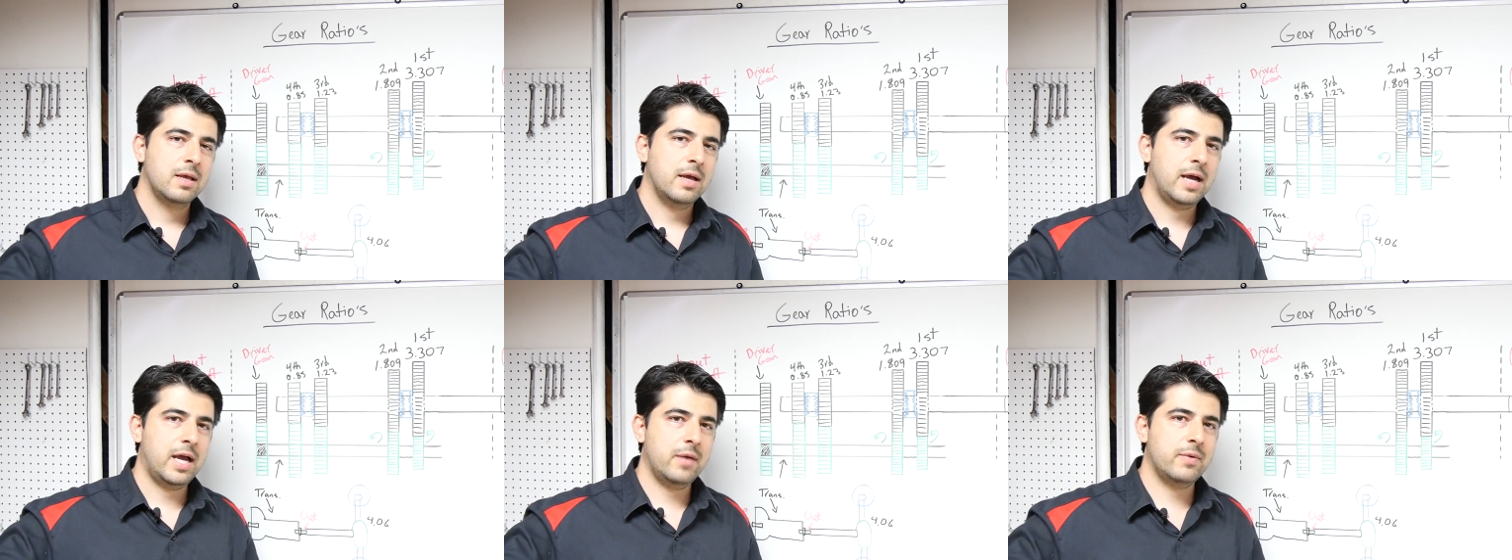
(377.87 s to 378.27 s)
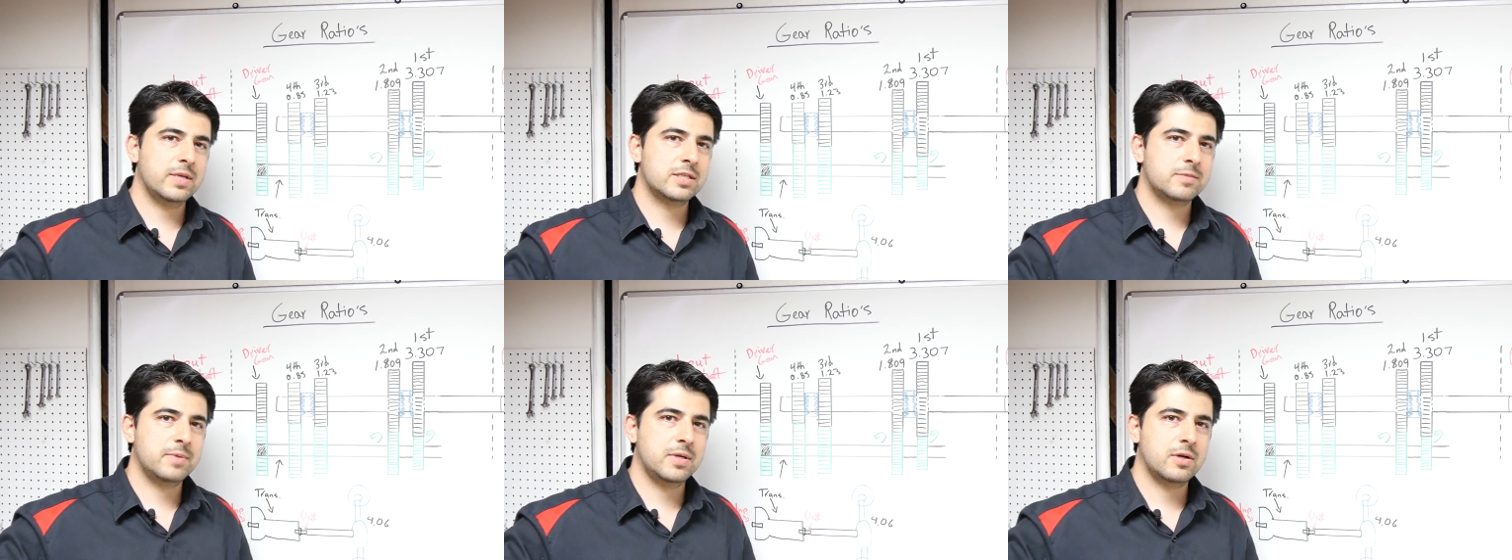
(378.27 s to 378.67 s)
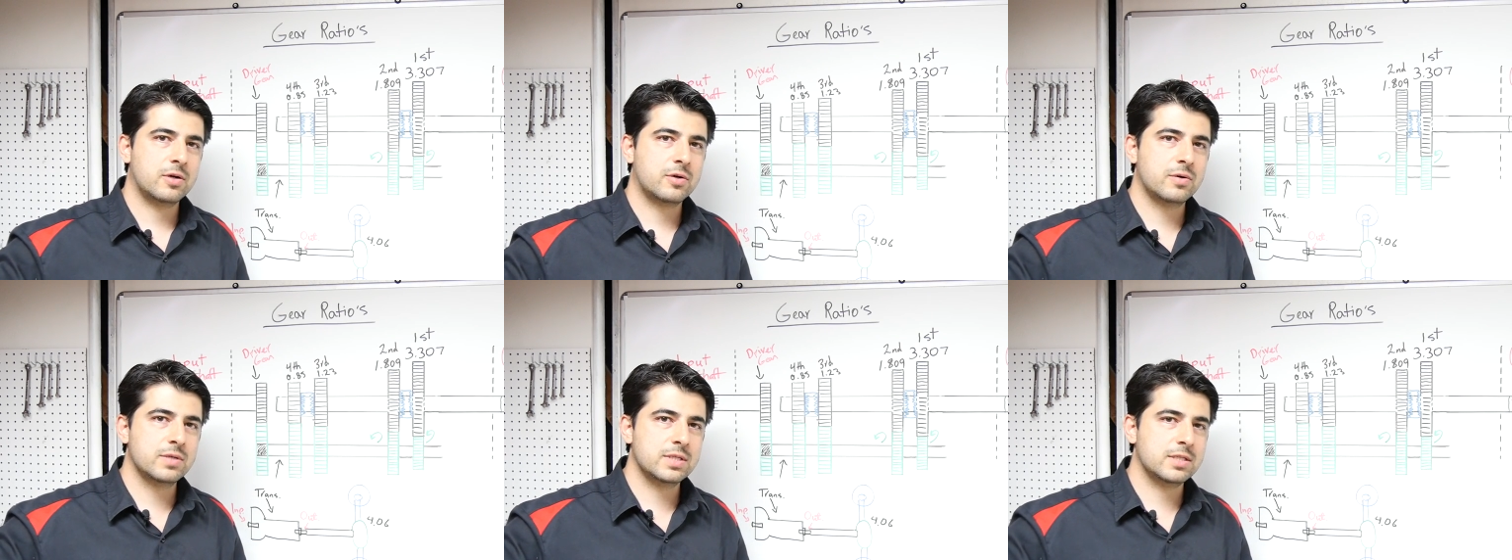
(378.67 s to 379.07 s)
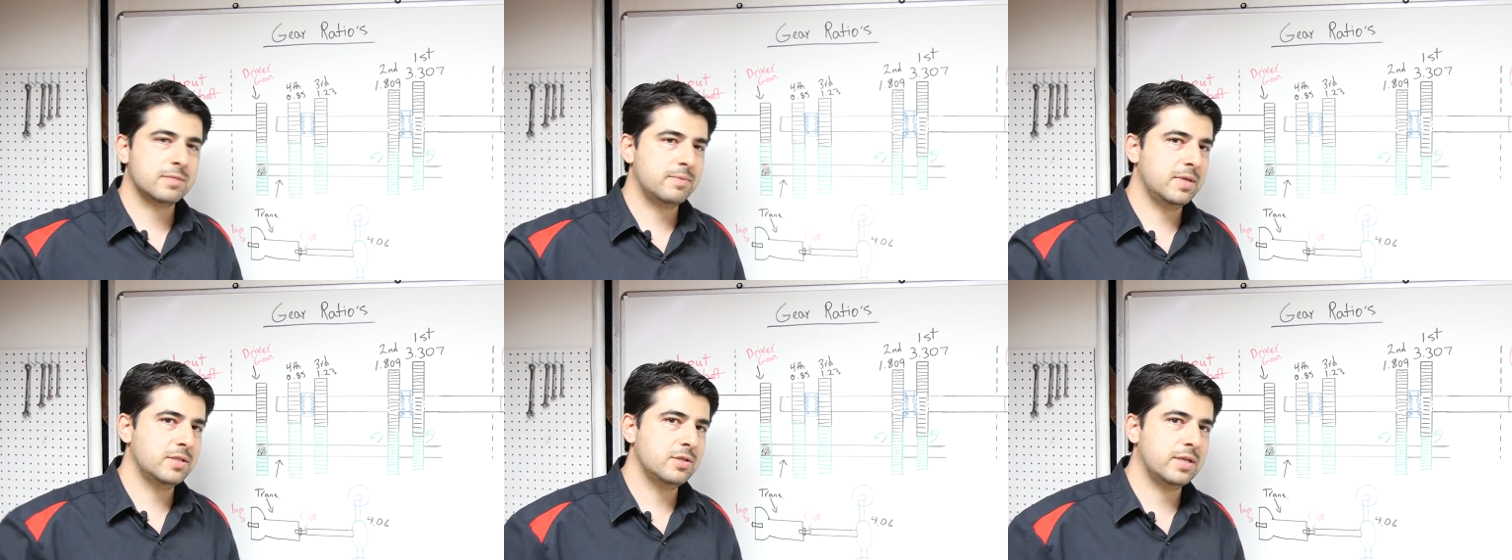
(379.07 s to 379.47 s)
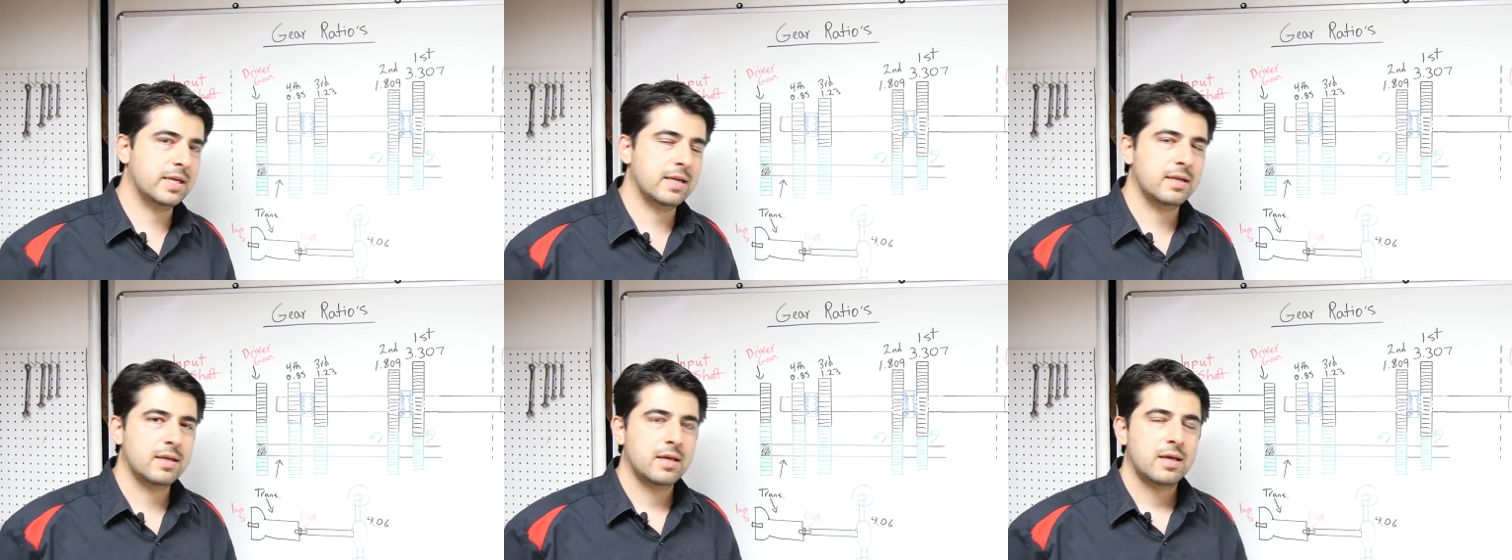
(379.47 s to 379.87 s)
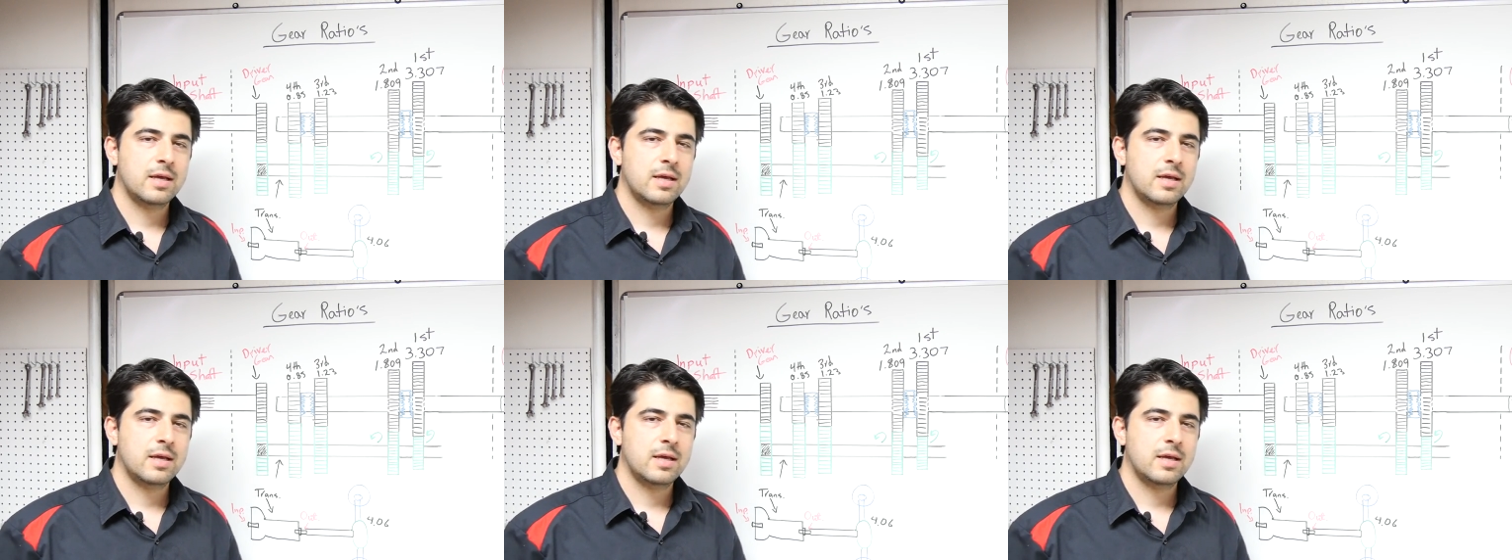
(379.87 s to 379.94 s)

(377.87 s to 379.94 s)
highway speed or cruising speeds, you can,